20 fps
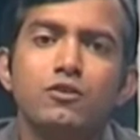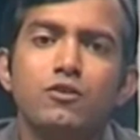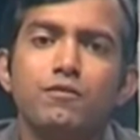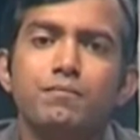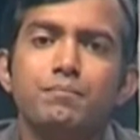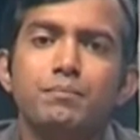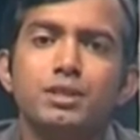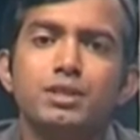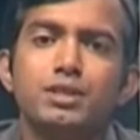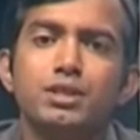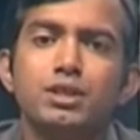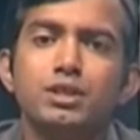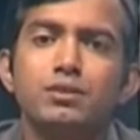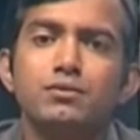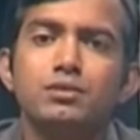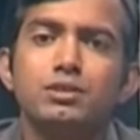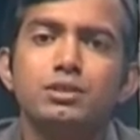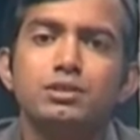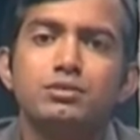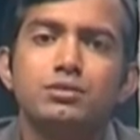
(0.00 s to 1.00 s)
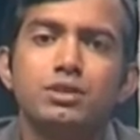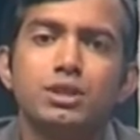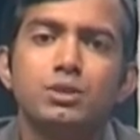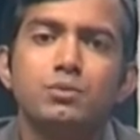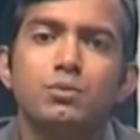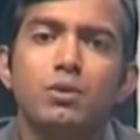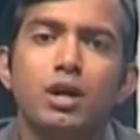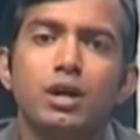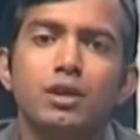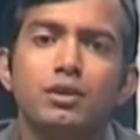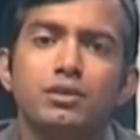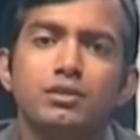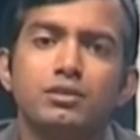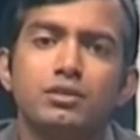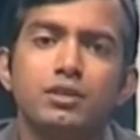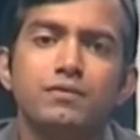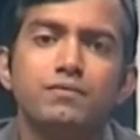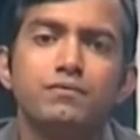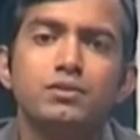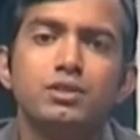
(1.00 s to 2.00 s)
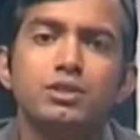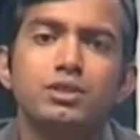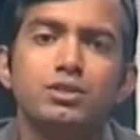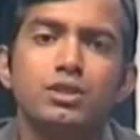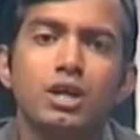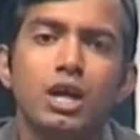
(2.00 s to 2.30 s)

of materials requiring different